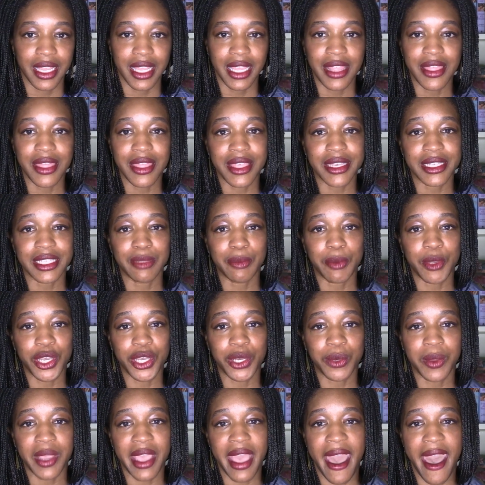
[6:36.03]
In this
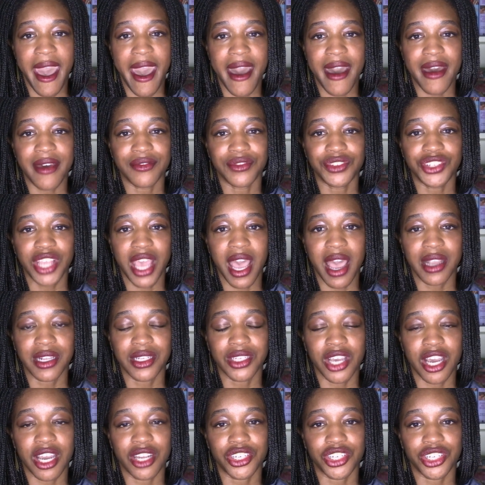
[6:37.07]
book, we have Jack
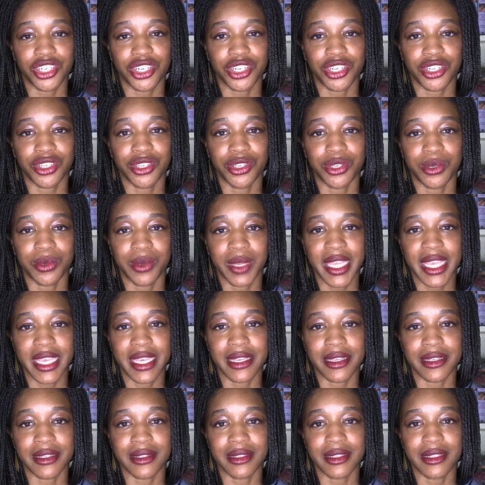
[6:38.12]
Dodger, who
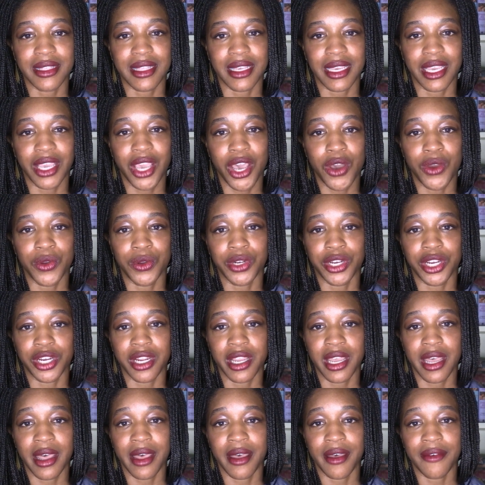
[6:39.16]
is the owner
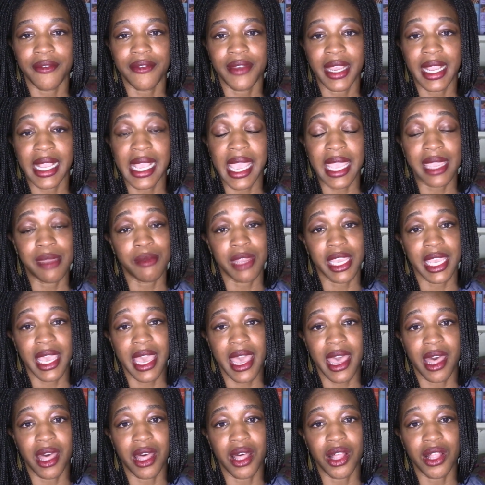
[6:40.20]
of a gaming
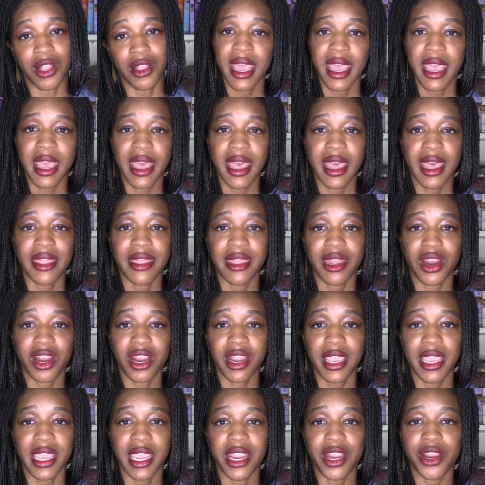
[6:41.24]
hell. And then our
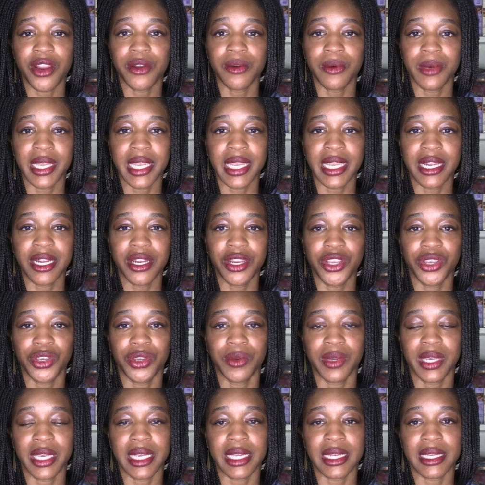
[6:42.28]
heroine,
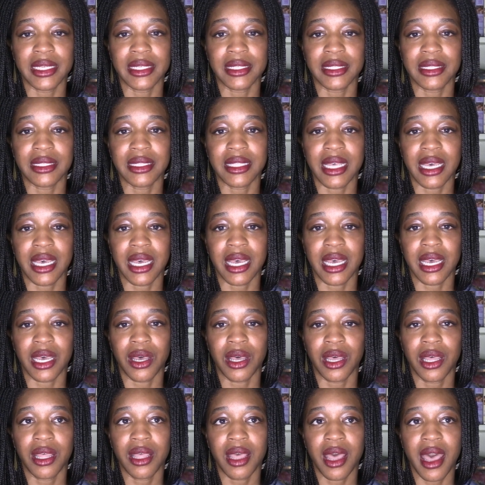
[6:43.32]
who is
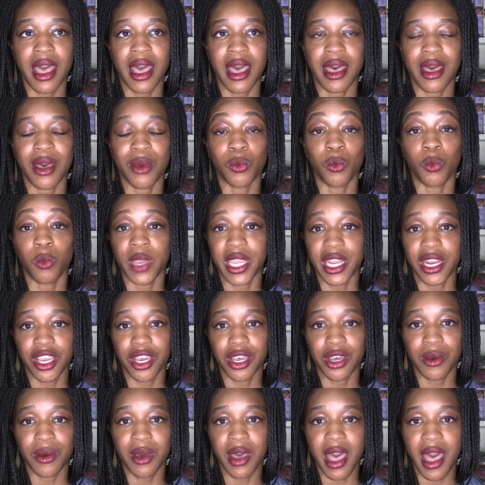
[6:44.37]
the
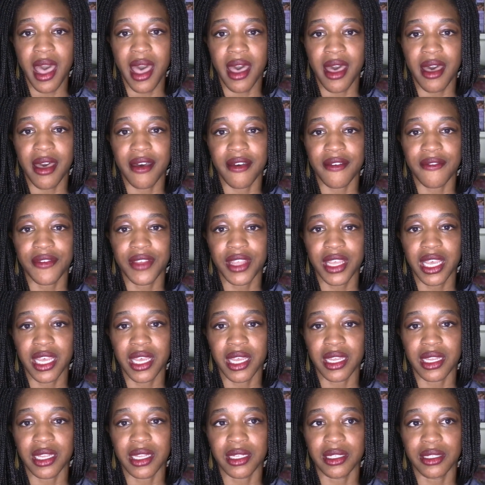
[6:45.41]
widow of
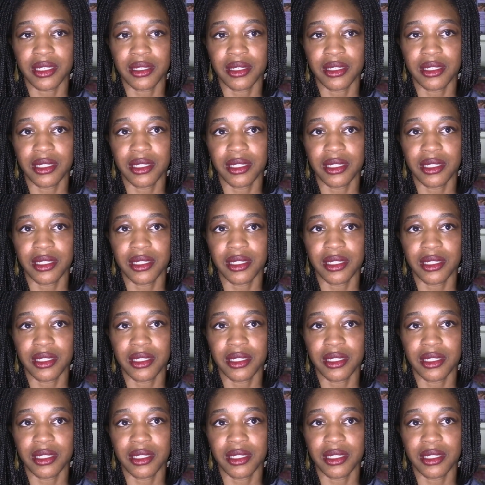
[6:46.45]
a